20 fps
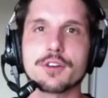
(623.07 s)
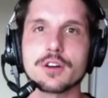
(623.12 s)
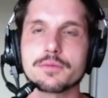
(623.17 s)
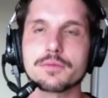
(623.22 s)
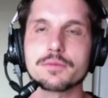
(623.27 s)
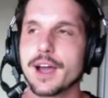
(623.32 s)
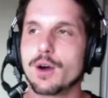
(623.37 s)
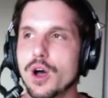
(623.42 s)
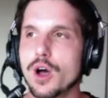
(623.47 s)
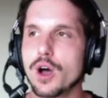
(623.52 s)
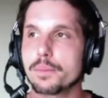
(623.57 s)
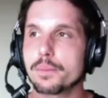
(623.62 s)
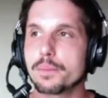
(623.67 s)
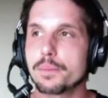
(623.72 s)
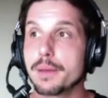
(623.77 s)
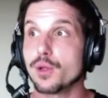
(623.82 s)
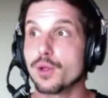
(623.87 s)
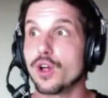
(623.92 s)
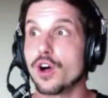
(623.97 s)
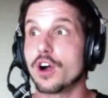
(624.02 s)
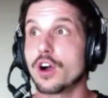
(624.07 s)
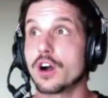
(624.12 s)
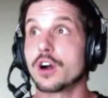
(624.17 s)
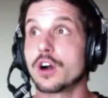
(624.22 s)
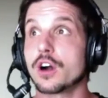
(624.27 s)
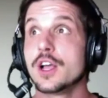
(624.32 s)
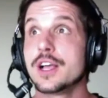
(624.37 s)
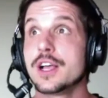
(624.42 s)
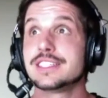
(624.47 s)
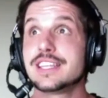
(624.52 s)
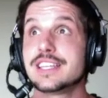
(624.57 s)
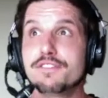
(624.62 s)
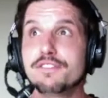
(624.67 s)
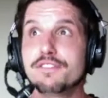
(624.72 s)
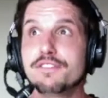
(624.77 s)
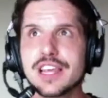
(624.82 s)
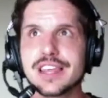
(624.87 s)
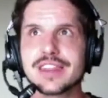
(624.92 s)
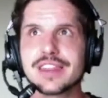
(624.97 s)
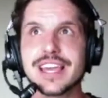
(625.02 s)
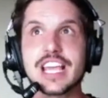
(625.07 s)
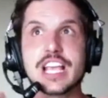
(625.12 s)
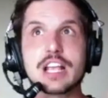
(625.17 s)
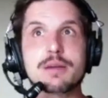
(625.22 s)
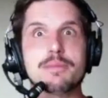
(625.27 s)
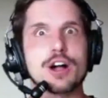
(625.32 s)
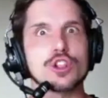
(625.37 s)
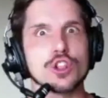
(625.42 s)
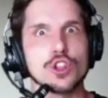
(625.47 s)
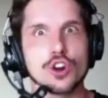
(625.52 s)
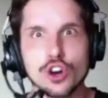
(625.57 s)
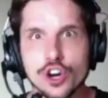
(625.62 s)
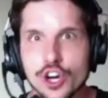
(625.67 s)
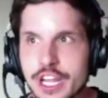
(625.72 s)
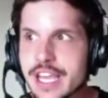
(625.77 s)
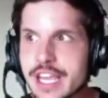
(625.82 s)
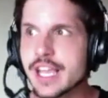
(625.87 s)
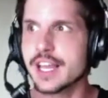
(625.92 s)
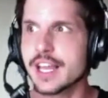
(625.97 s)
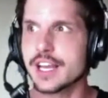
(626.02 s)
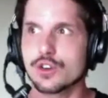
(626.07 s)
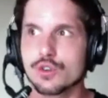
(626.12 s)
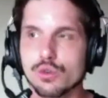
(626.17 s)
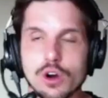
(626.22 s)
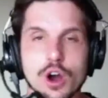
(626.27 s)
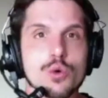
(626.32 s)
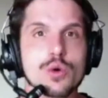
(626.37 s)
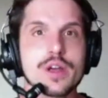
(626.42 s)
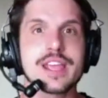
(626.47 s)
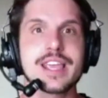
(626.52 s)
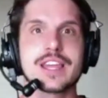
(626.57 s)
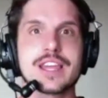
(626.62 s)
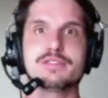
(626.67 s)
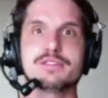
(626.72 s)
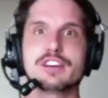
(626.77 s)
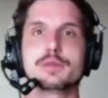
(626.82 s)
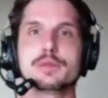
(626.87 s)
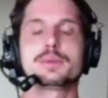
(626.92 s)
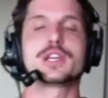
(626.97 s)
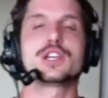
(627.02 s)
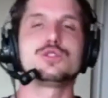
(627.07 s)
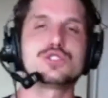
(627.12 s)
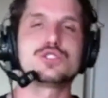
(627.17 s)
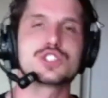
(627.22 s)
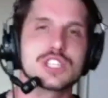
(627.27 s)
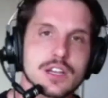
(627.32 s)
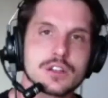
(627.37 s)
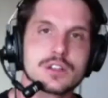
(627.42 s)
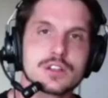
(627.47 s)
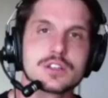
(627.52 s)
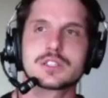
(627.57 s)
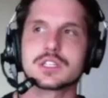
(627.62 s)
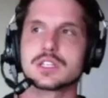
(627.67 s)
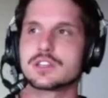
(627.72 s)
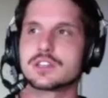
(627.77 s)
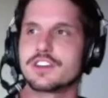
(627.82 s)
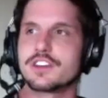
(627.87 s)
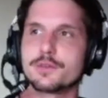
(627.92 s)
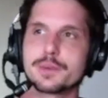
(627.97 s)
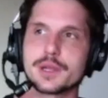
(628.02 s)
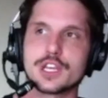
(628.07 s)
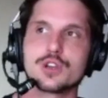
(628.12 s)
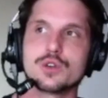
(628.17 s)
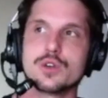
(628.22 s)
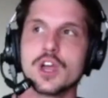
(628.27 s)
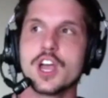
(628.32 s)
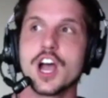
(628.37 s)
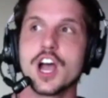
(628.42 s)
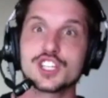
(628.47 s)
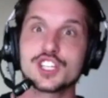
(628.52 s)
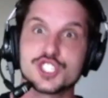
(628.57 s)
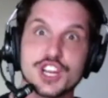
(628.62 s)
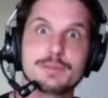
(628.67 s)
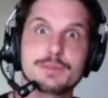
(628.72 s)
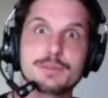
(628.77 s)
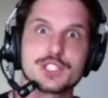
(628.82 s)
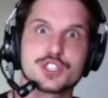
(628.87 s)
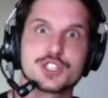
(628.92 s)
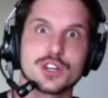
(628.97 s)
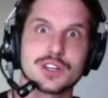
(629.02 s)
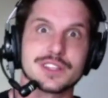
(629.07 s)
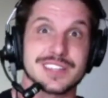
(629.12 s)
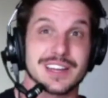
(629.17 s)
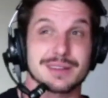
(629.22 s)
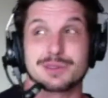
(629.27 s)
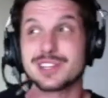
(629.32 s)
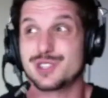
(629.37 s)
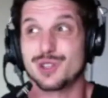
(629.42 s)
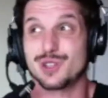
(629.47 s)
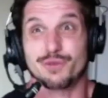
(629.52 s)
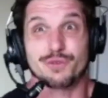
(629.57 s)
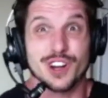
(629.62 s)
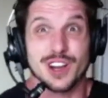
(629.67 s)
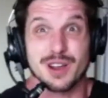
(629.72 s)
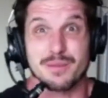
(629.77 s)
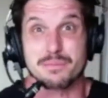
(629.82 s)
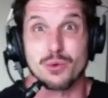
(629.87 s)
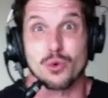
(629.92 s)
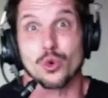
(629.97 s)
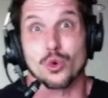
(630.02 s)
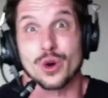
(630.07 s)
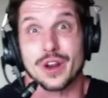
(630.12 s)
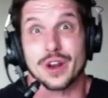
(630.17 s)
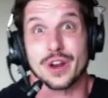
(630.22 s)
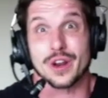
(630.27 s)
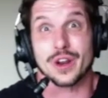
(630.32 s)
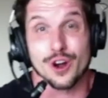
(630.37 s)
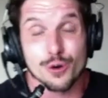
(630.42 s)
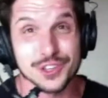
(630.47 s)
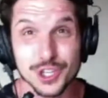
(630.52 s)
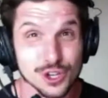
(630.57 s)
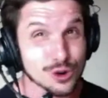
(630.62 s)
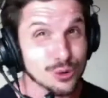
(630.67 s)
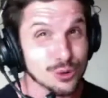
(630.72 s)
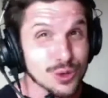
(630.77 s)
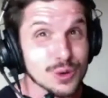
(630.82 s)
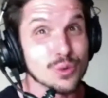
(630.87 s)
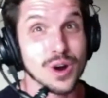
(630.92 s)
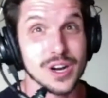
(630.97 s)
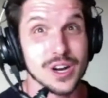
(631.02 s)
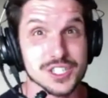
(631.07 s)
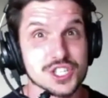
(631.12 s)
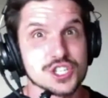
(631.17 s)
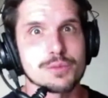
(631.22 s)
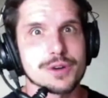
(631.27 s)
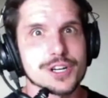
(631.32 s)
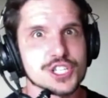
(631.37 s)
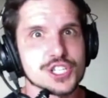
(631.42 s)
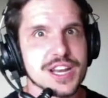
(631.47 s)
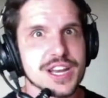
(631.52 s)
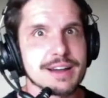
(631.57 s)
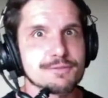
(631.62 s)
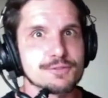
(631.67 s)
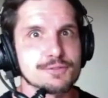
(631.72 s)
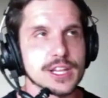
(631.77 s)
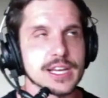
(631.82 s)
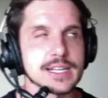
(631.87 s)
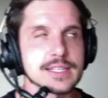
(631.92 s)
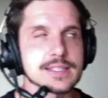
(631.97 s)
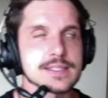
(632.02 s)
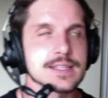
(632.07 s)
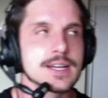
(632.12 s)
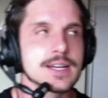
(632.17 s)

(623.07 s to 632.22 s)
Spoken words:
Now, while people are definitely thinking about learning and growing and developing new skills and developing new achievements during this time because they're freaking bored at home and you can only watch so much Netflix,